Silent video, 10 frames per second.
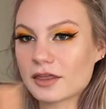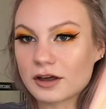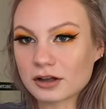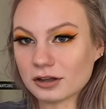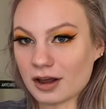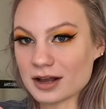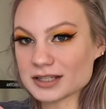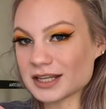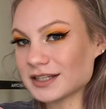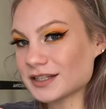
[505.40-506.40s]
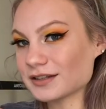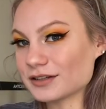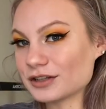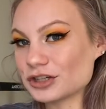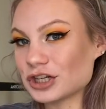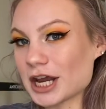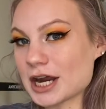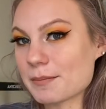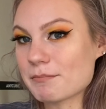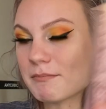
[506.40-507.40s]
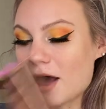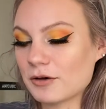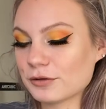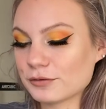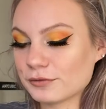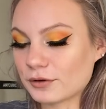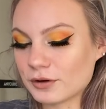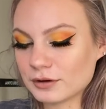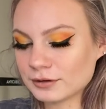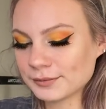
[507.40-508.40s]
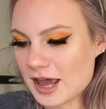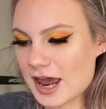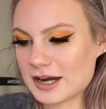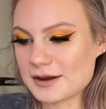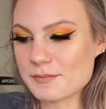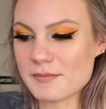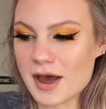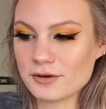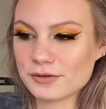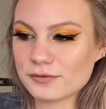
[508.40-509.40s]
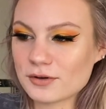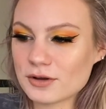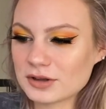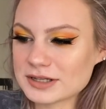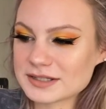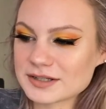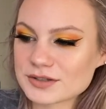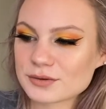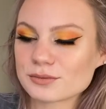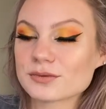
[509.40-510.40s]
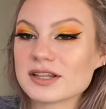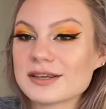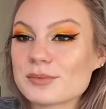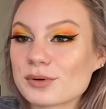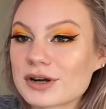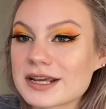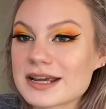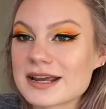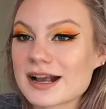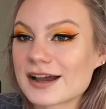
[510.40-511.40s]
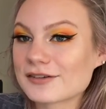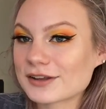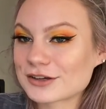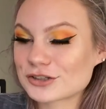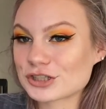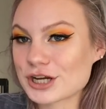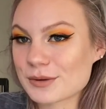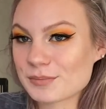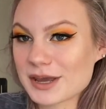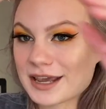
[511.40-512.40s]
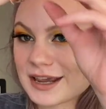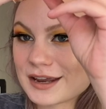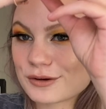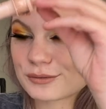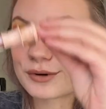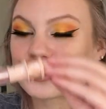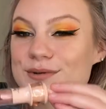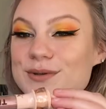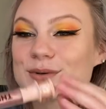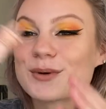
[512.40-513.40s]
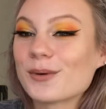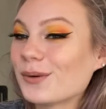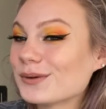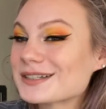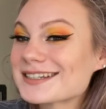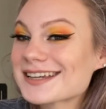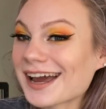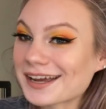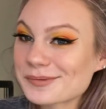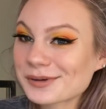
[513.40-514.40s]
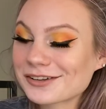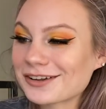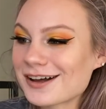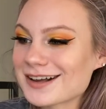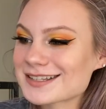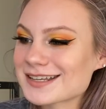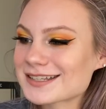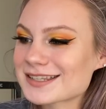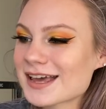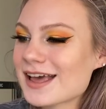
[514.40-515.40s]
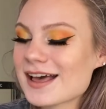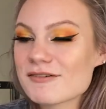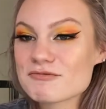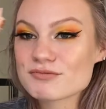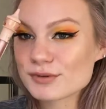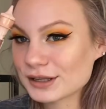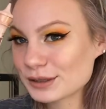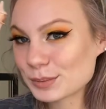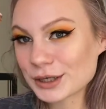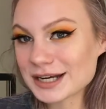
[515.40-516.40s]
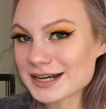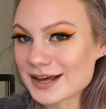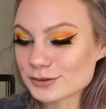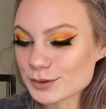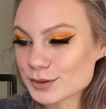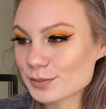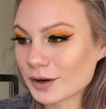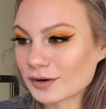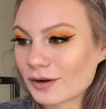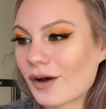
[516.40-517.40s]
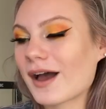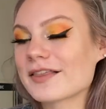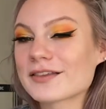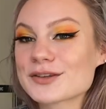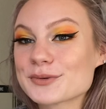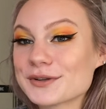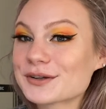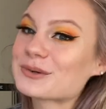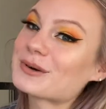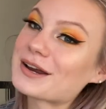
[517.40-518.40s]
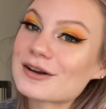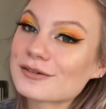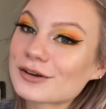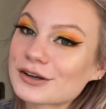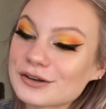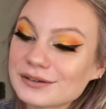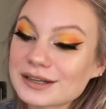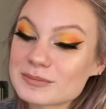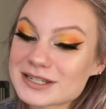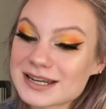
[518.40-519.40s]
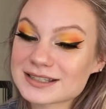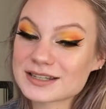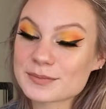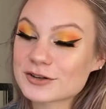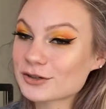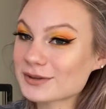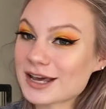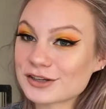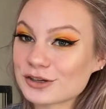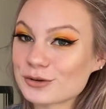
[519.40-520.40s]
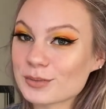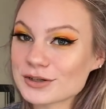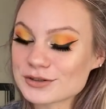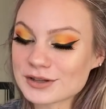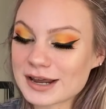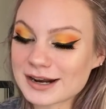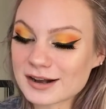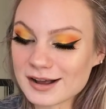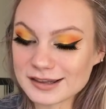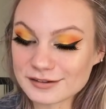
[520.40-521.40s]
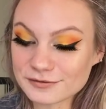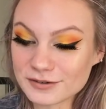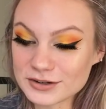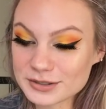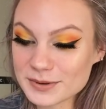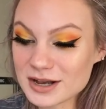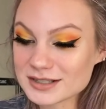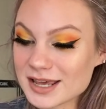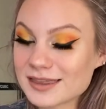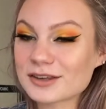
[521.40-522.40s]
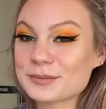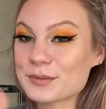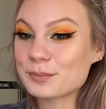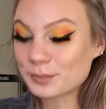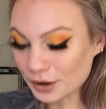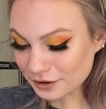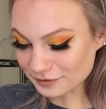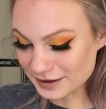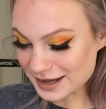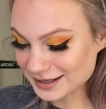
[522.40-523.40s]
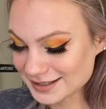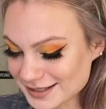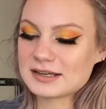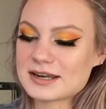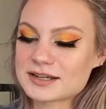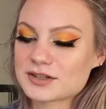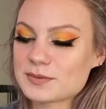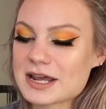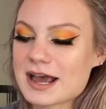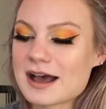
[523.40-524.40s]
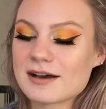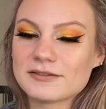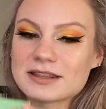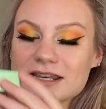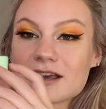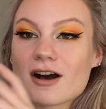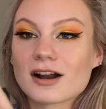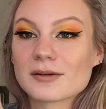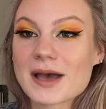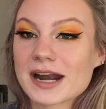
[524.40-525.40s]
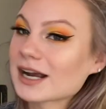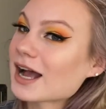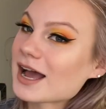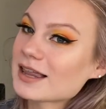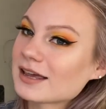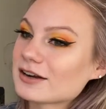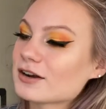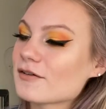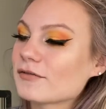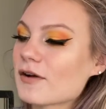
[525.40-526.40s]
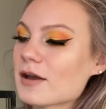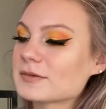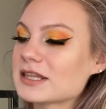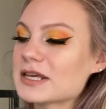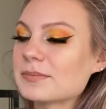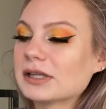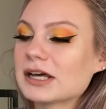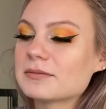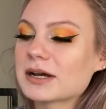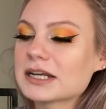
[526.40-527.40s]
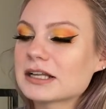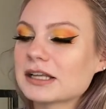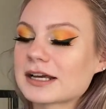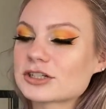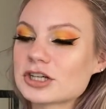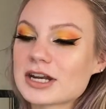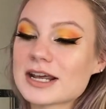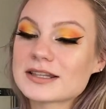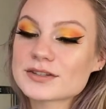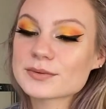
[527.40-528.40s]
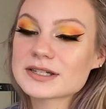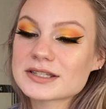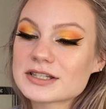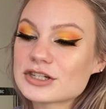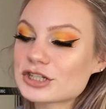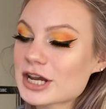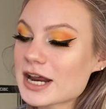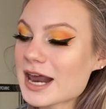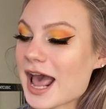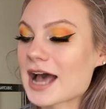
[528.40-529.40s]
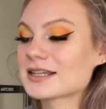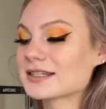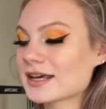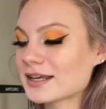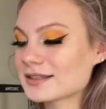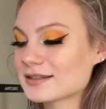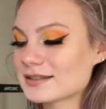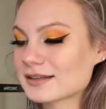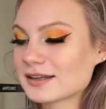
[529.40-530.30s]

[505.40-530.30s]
The Gloss, and this is in the shade Mouthful. And Mouthful is this really pretty kind of like champagne rose gold type gloss. It's really pretty natural sparkle. I think this will look great over nude lipsticks, especially with that nude bundle that I got in the first box. I think it'll be perfect. Next, we have the Automatic Eyeliner from the Blood Money collection, and this one is in the shade Assets,